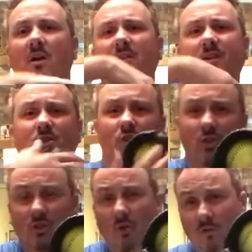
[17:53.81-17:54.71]
that is
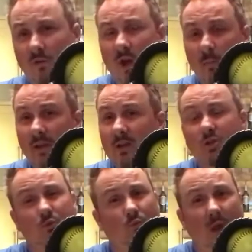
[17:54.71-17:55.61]
just so floppy, it
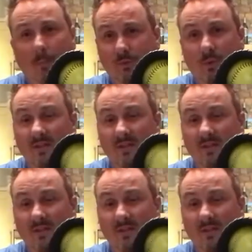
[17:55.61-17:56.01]
just wraps around.